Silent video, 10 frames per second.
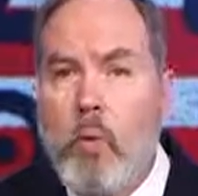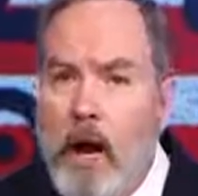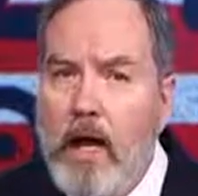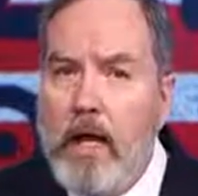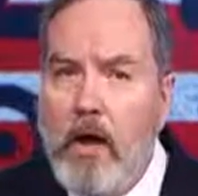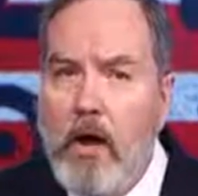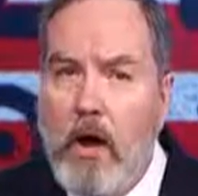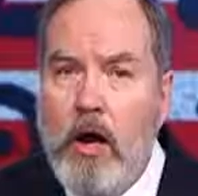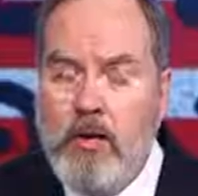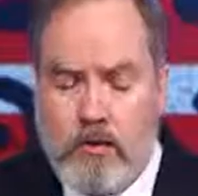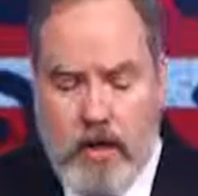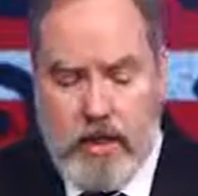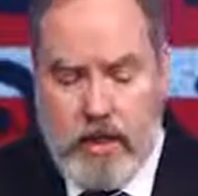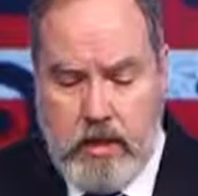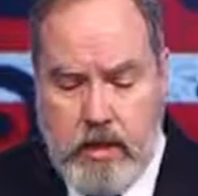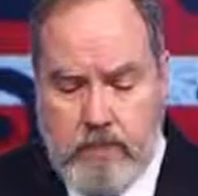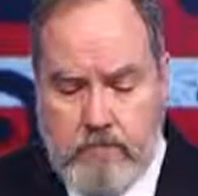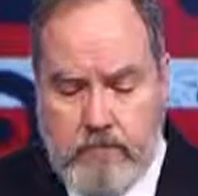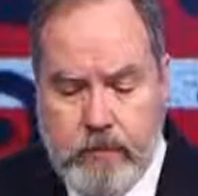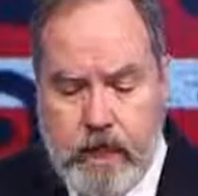What are the criteria?
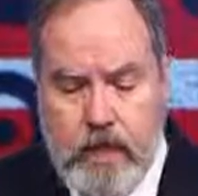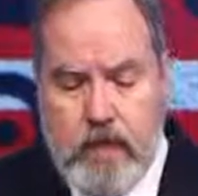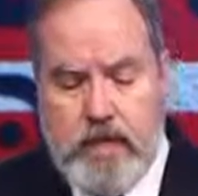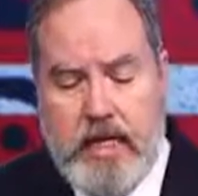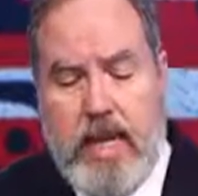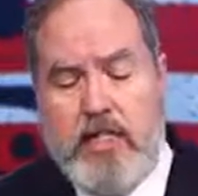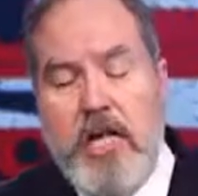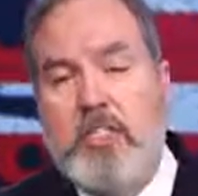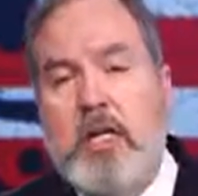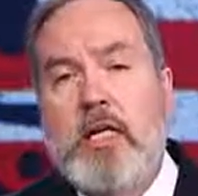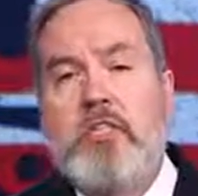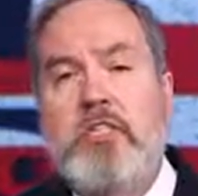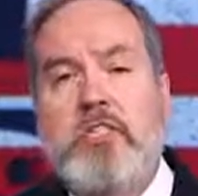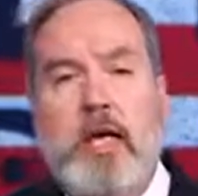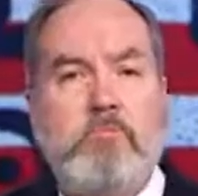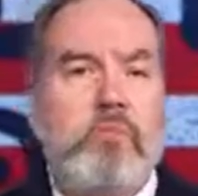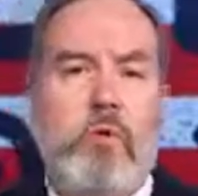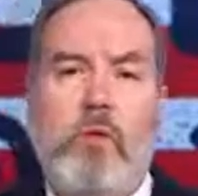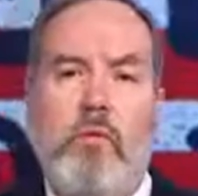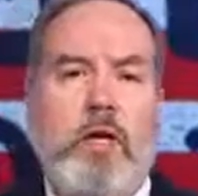The DHS initially said,
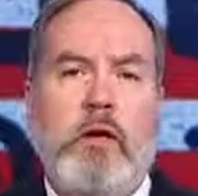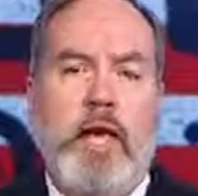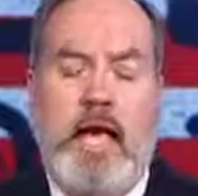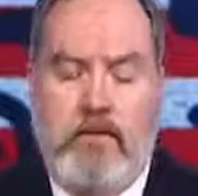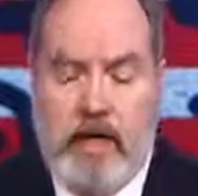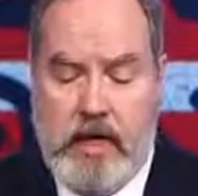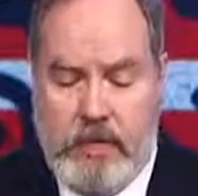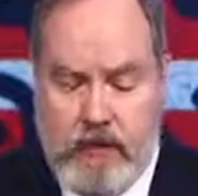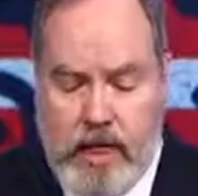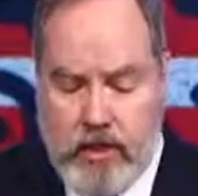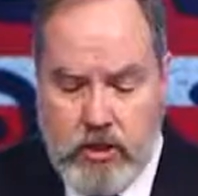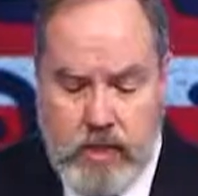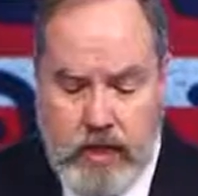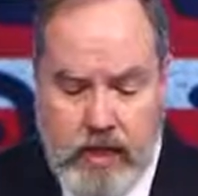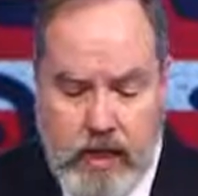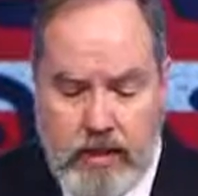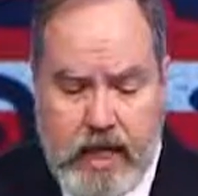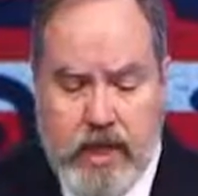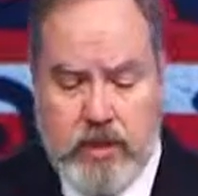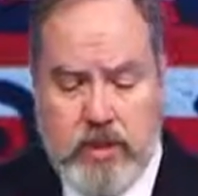well, we don't have any information about that. The
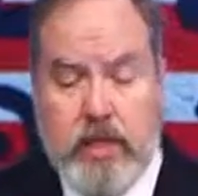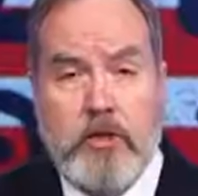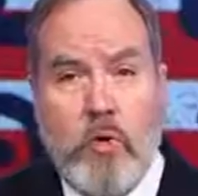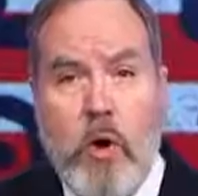agency is,